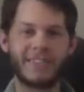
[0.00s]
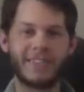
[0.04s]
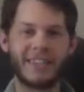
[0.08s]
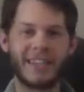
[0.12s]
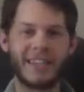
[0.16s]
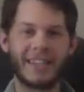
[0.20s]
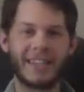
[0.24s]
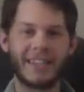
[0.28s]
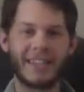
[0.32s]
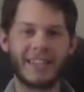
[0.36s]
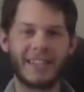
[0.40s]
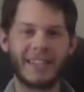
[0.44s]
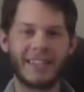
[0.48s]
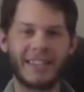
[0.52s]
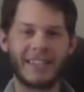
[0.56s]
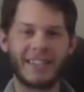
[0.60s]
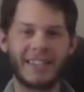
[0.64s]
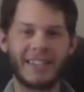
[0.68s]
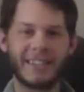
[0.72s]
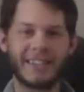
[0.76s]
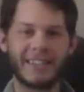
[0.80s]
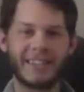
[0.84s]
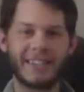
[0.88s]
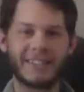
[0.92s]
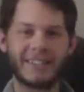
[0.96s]
That
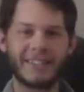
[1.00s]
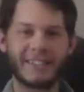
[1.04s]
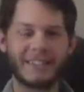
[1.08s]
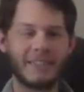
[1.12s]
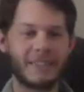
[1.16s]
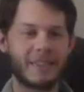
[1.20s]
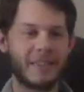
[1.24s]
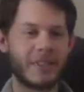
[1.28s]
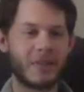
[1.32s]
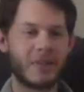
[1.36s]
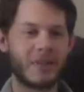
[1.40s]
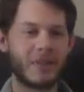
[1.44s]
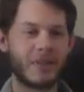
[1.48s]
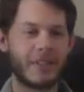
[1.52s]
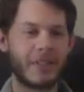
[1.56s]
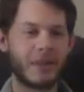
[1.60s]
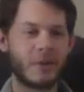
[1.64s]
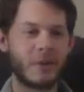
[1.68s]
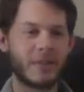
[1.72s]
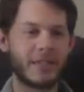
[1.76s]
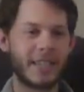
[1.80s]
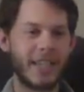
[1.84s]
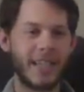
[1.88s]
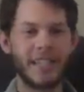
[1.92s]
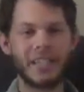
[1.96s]
it
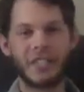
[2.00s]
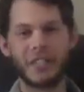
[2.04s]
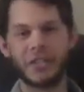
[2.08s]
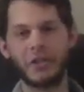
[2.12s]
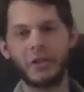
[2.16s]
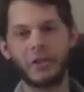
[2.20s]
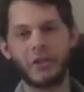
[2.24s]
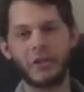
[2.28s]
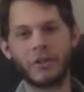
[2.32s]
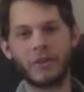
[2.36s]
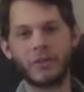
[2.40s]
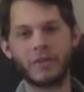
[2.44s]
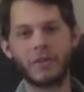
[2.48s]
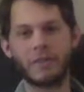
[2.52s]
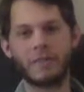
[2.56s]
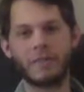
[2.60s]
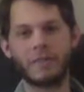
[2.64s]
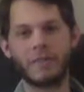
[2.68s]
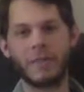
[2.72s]
was easier,